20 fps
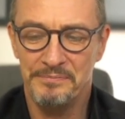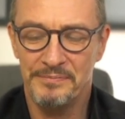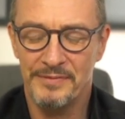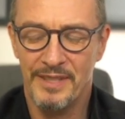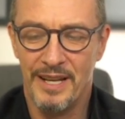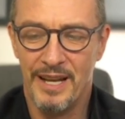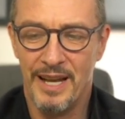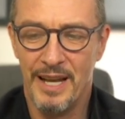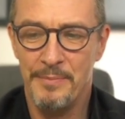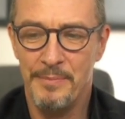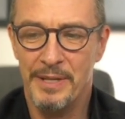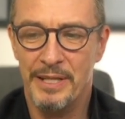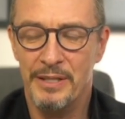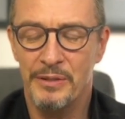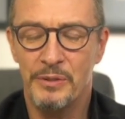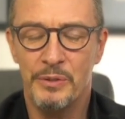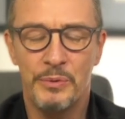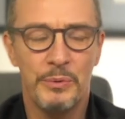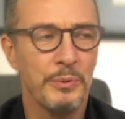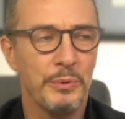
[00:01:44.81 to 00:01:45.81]
I'm
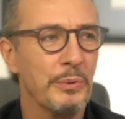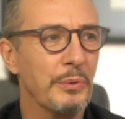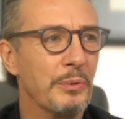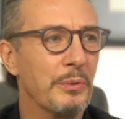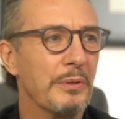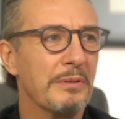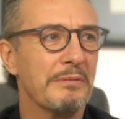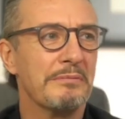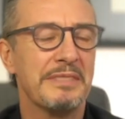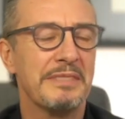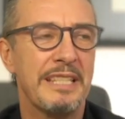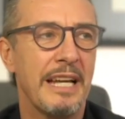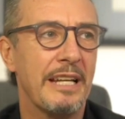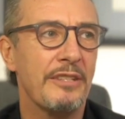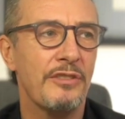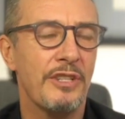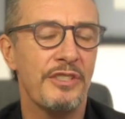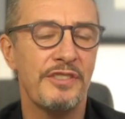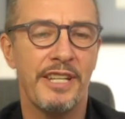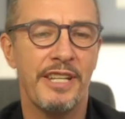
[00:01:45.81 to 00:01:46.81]
into
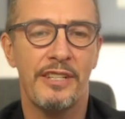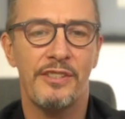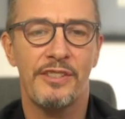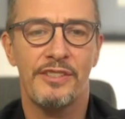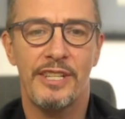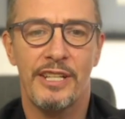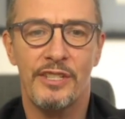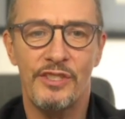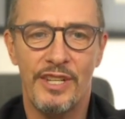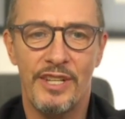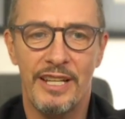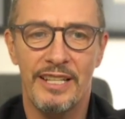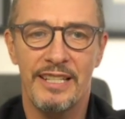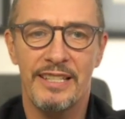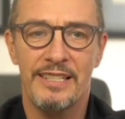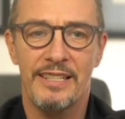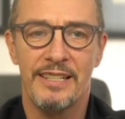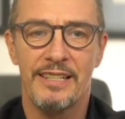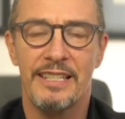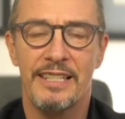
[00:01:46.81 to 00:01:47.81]
Tantra sacred
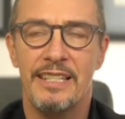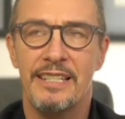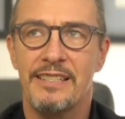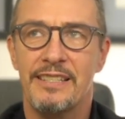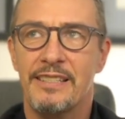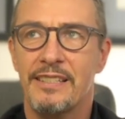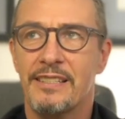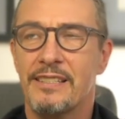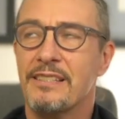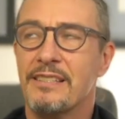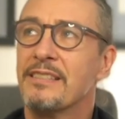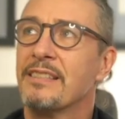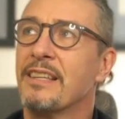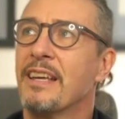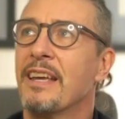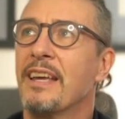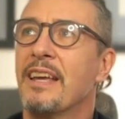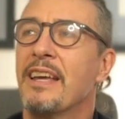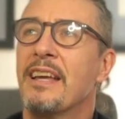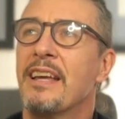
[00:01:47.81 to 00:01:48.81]
sexuality since
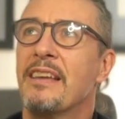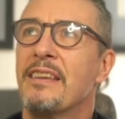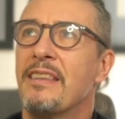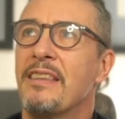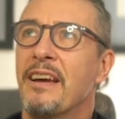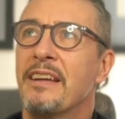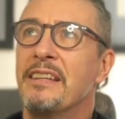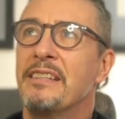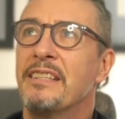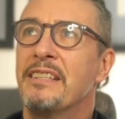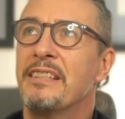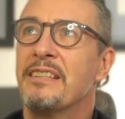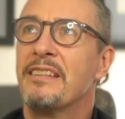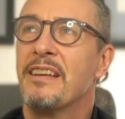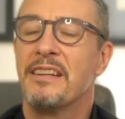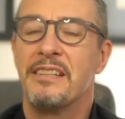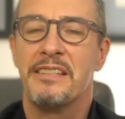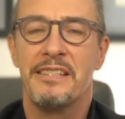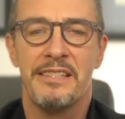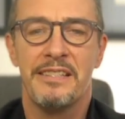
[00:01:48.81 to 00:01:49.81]

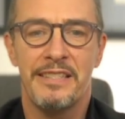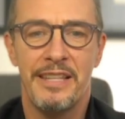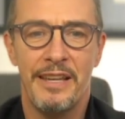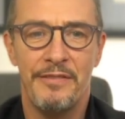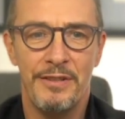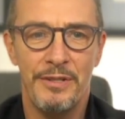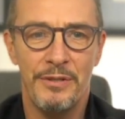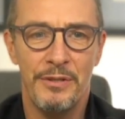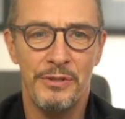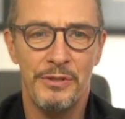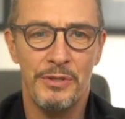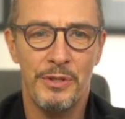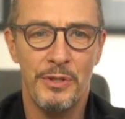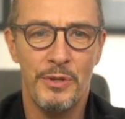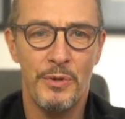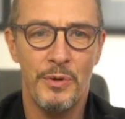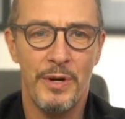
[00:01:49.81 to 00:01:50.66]
1997 or so.